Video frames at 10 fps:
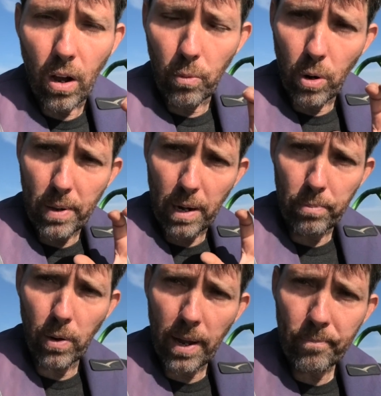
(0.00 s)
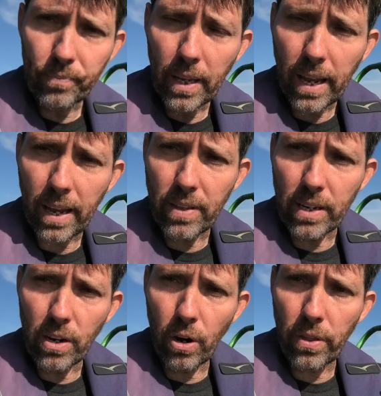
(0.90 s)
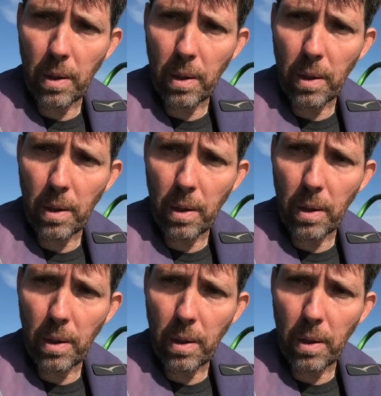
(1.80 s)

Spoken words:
I want to be able to pull up and then know